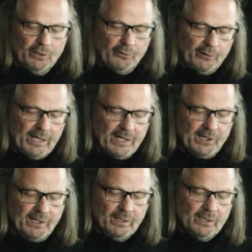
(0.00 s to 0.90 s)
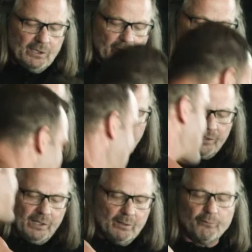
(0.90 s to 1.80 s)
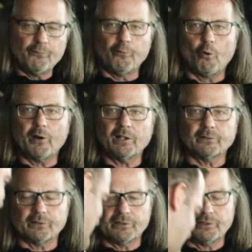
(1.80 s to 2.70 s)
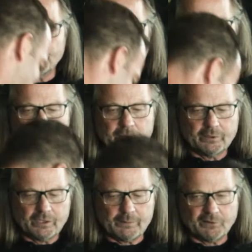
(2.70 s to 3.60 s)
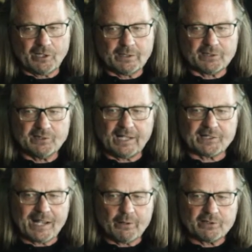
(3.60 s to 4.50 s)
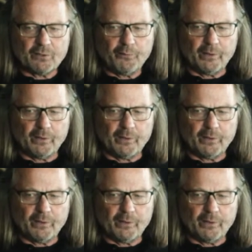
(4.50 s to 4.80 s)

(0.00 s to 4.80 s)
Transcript: 380, 390, 400. Good. Come on, tell us, how does it